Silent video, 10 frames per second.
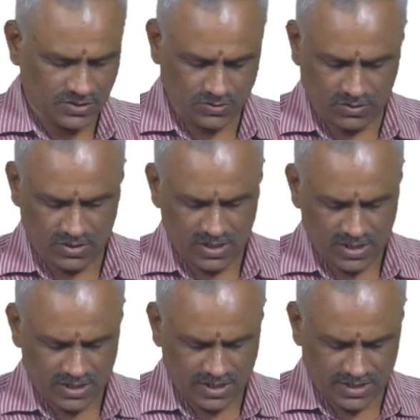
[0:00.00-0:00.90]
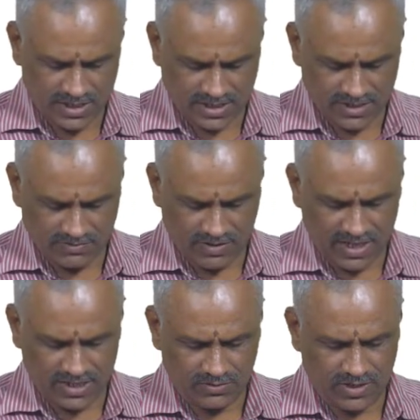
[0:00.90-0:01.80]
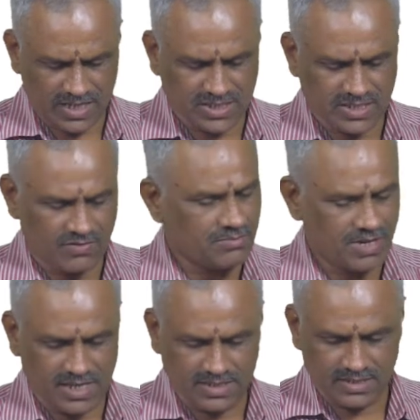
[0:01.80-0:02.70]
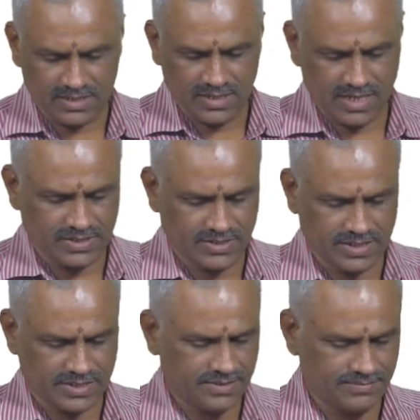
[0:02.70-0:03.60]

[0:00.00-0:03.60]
So this is 1 into H7 minus H6.